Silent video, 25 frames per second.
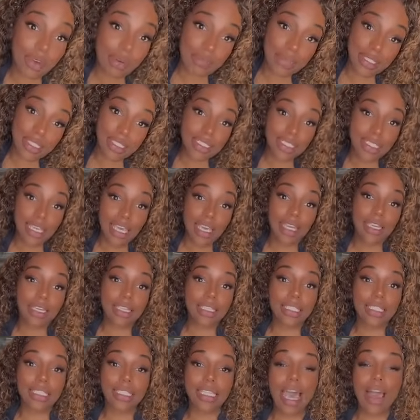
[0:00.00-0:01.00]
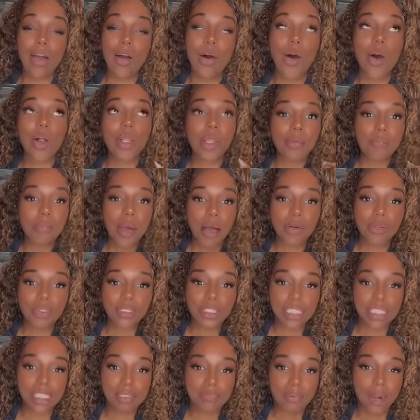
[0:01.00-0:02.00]
I'm just saying, because it's not all about
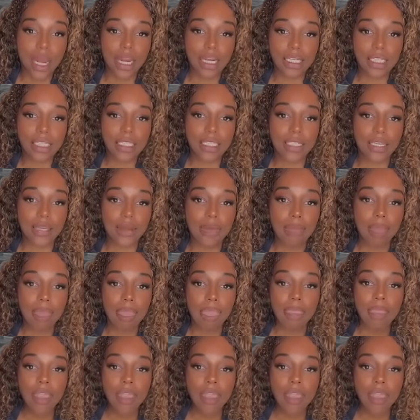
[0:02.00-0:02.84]
just pregnancy.